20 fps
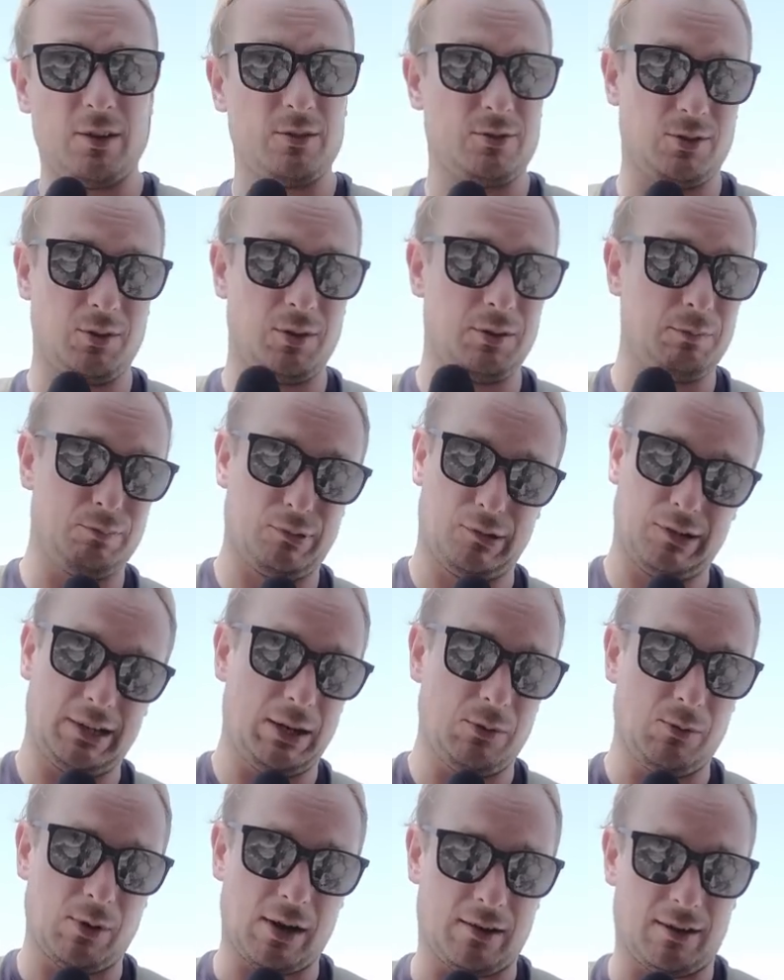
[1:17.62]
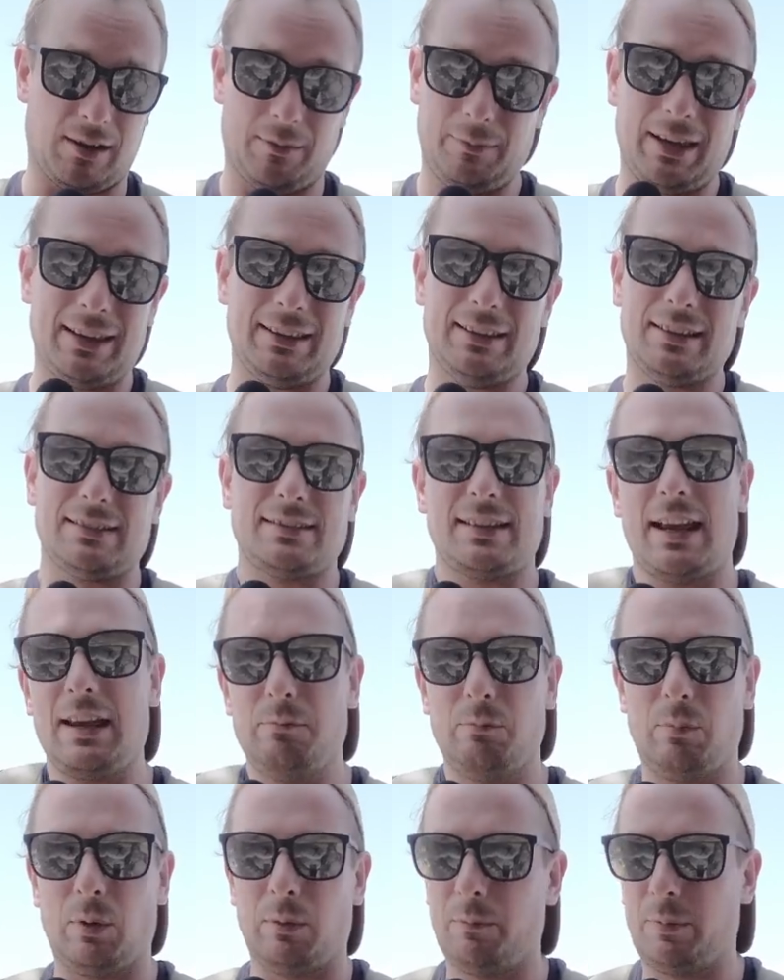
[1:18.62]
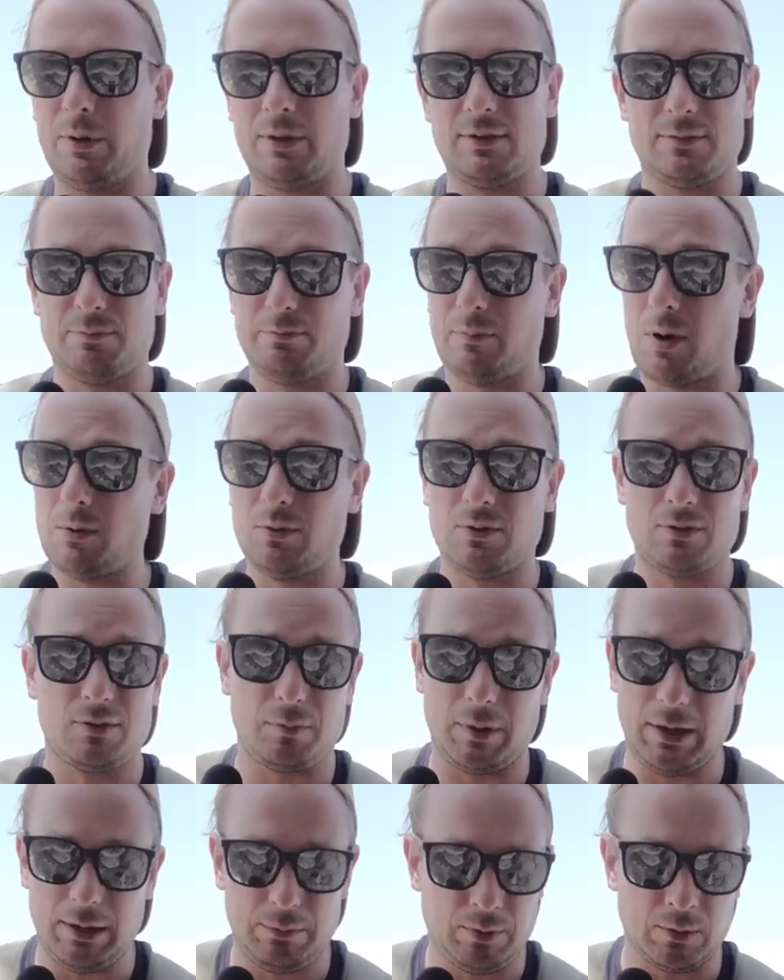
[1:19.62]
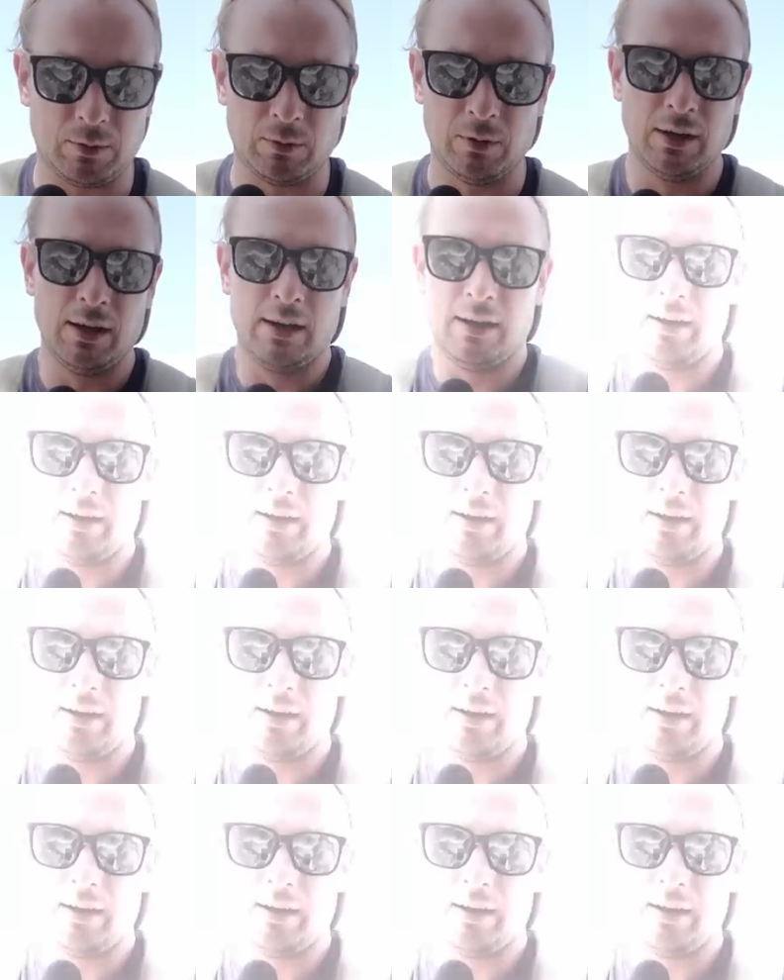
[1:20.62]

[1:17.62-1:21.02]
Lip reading: is doing pretty well. I'm getting the same bump as most people